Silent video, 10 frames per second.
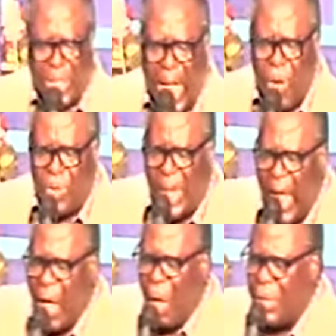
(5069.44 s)
loud
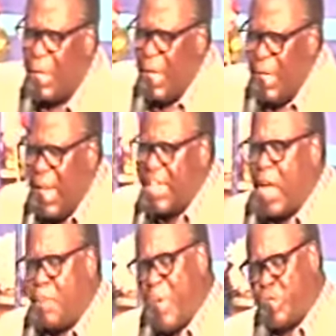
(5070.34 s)
loud let
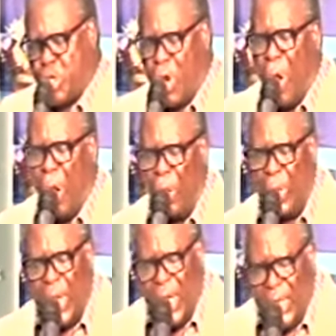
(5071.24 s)
it be strong
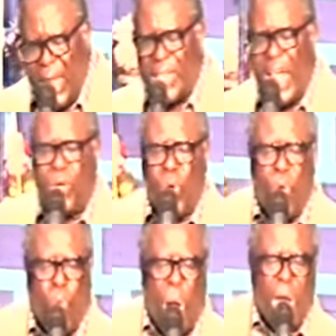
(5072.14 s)
let it the
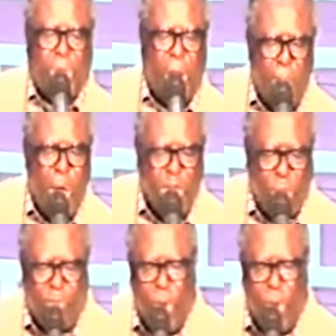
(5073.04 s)
word come out of